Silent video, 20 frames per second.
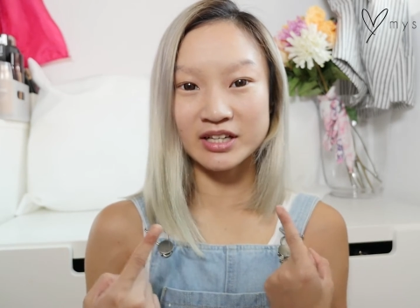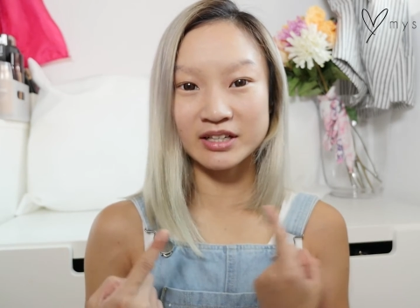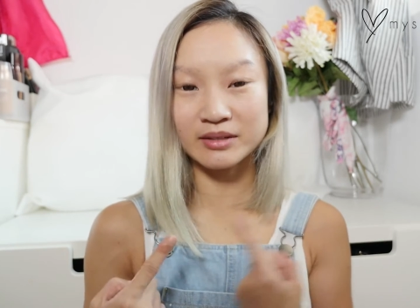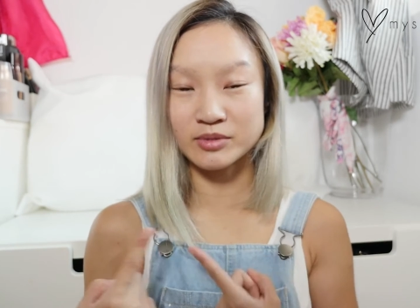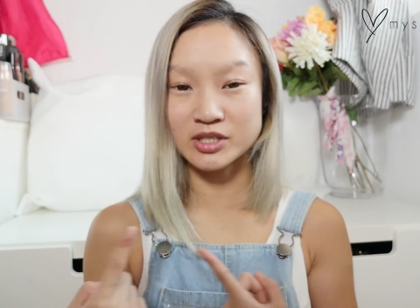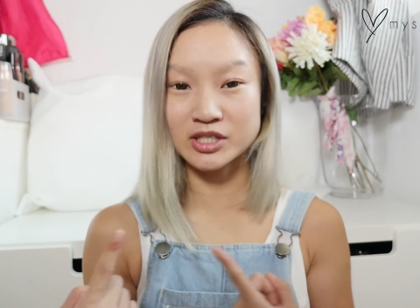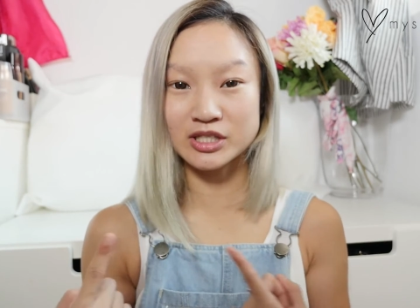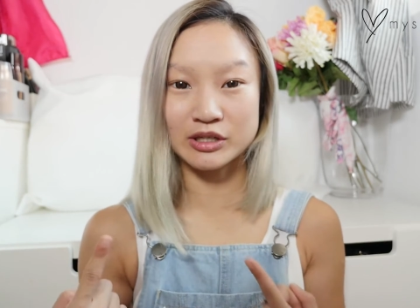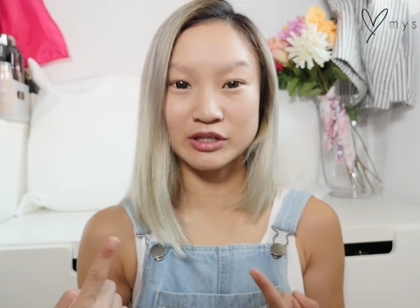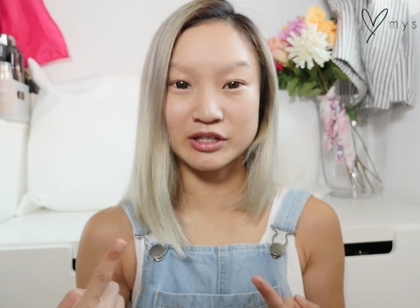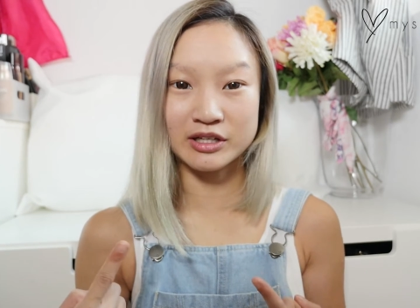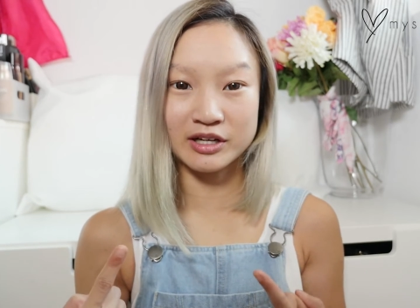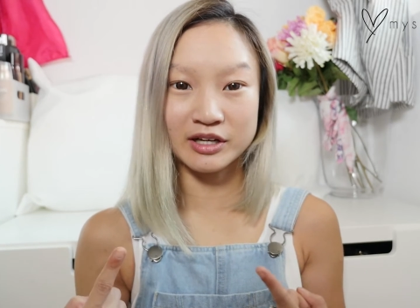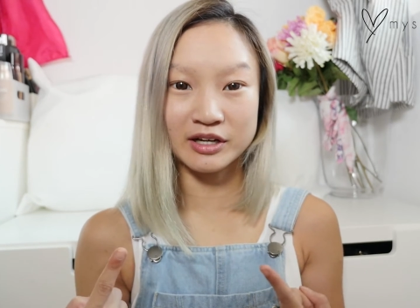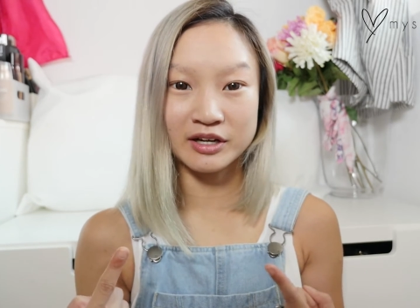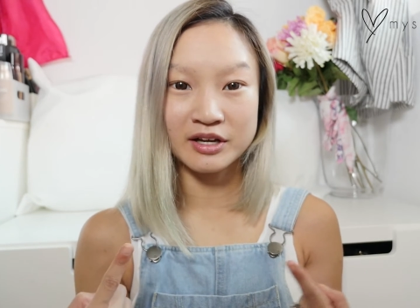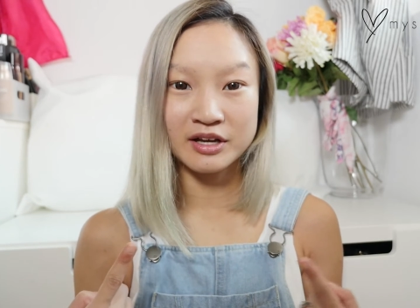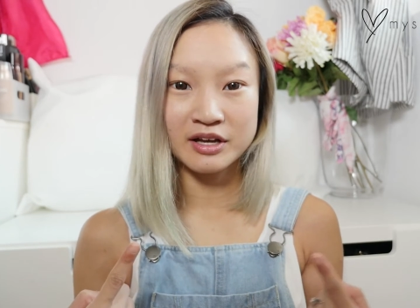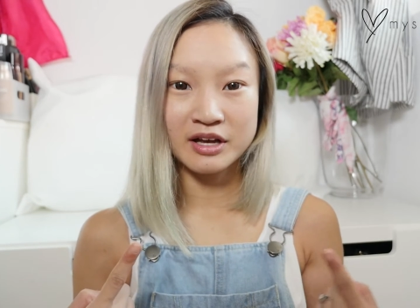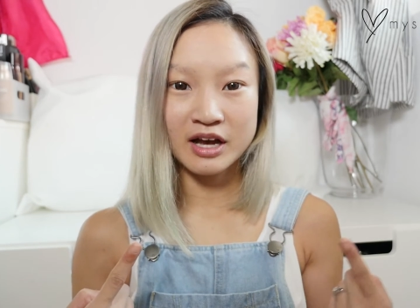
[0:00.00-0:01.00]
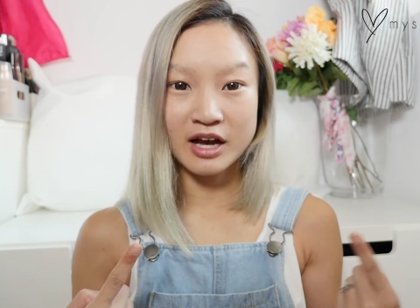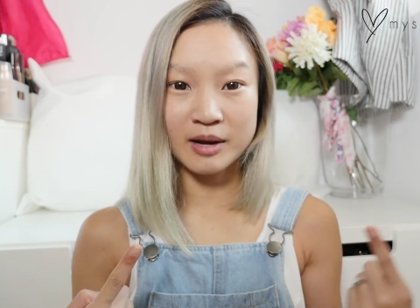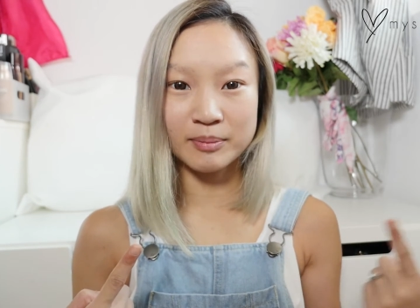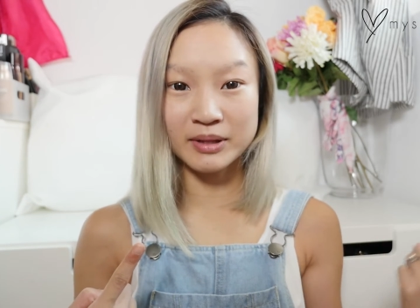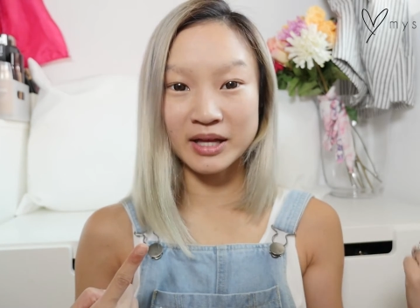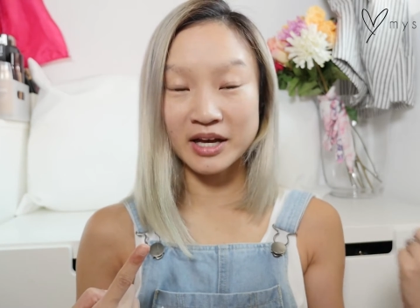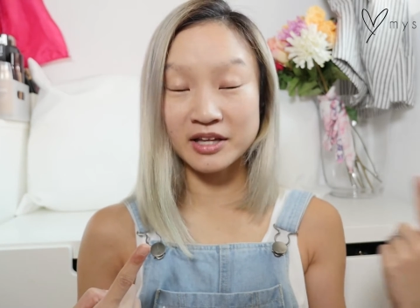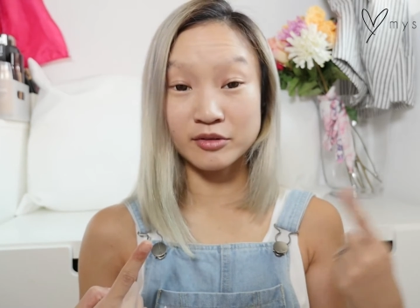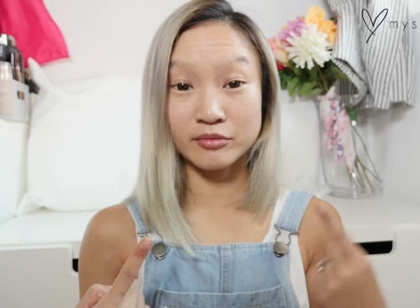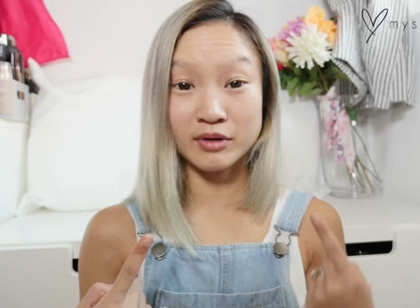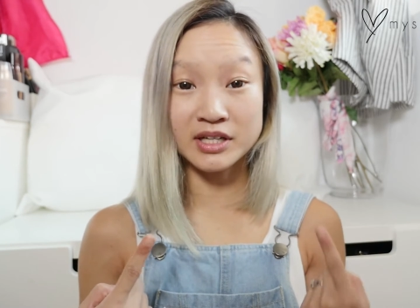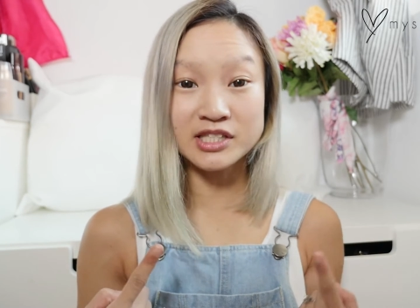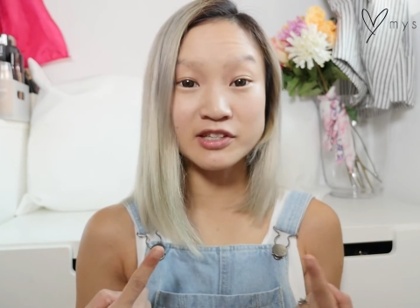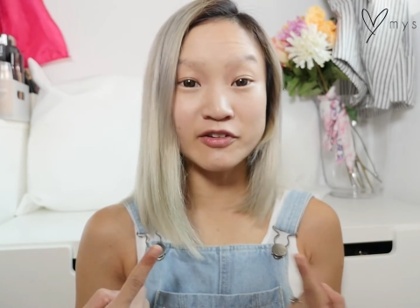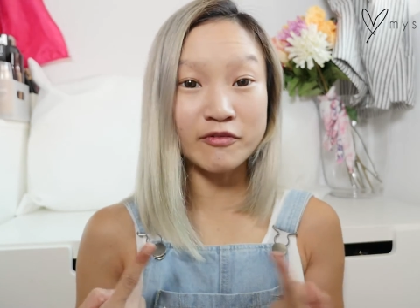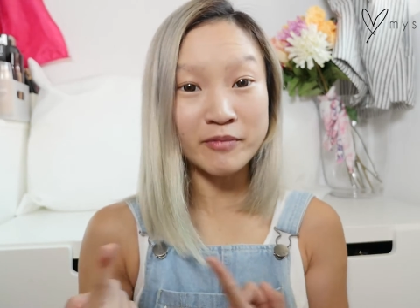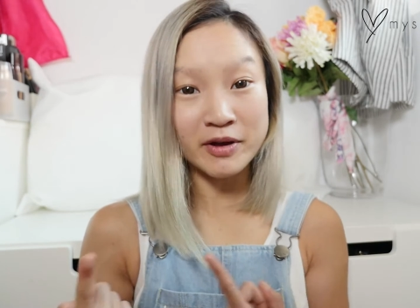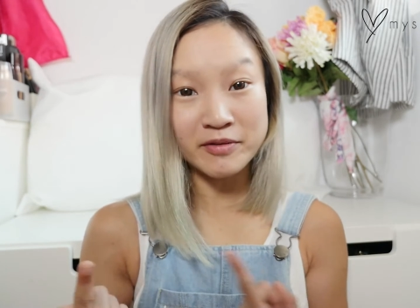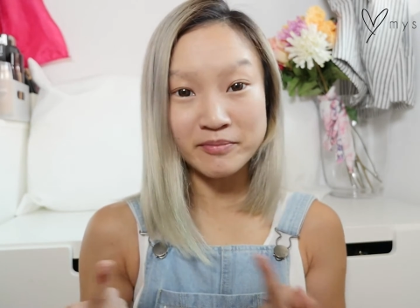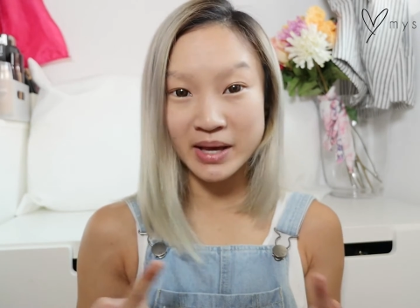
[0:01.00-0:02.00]
I'm just gonna apply the rest
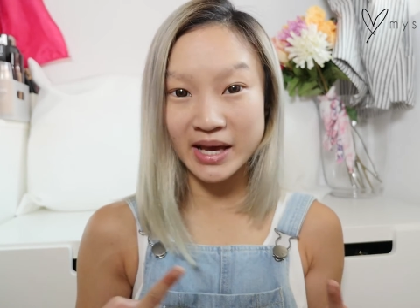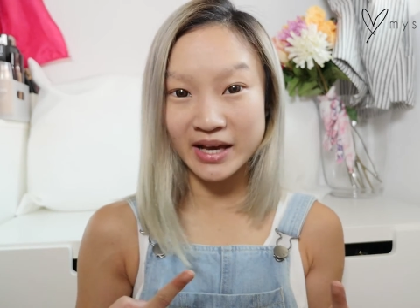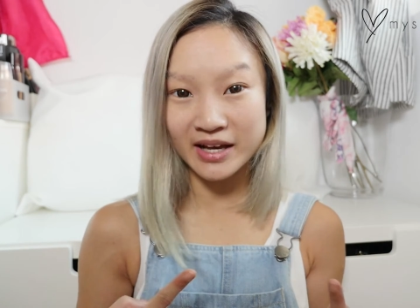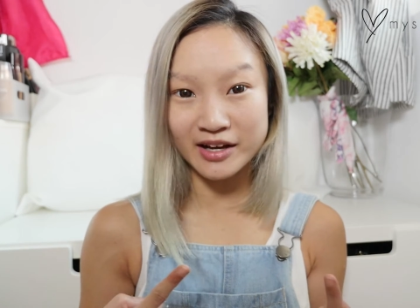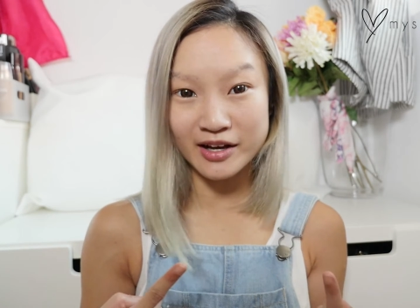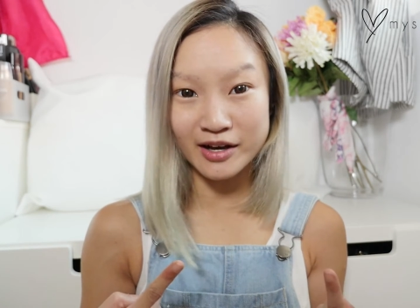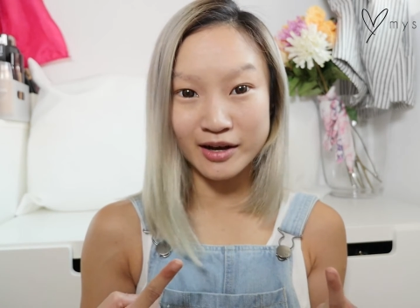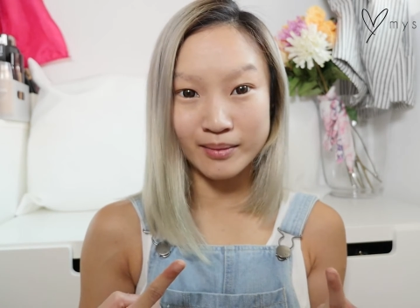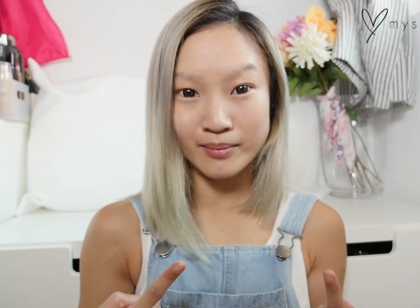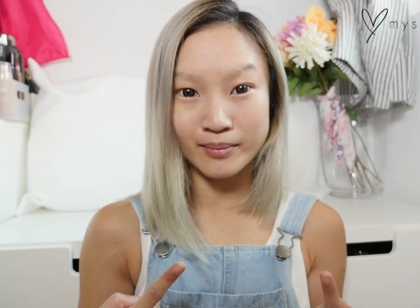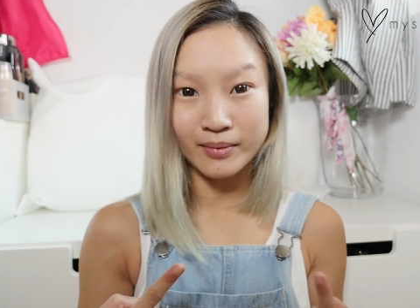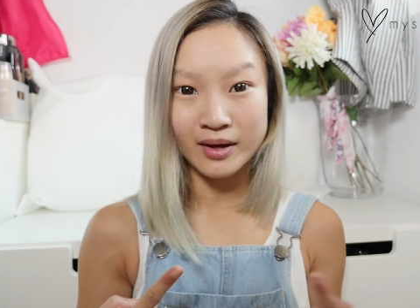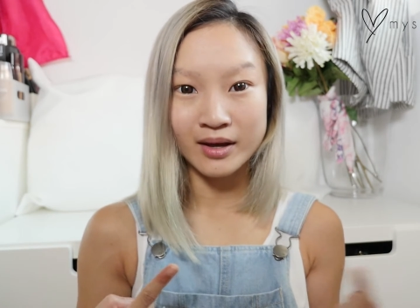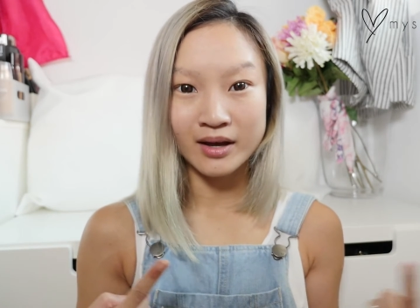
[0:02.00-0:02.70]
of my makeup